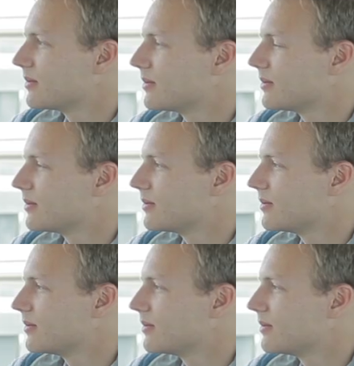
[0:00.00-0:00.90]

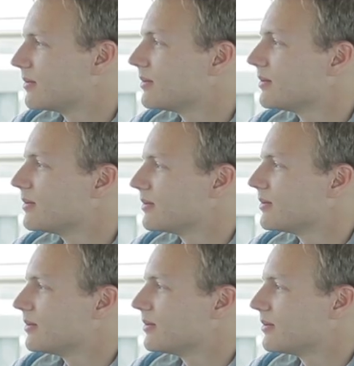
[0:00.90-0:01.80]

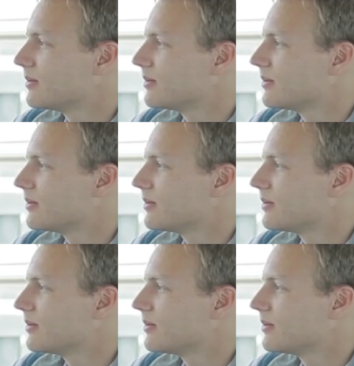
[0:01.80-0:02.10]
The person shown says nothing.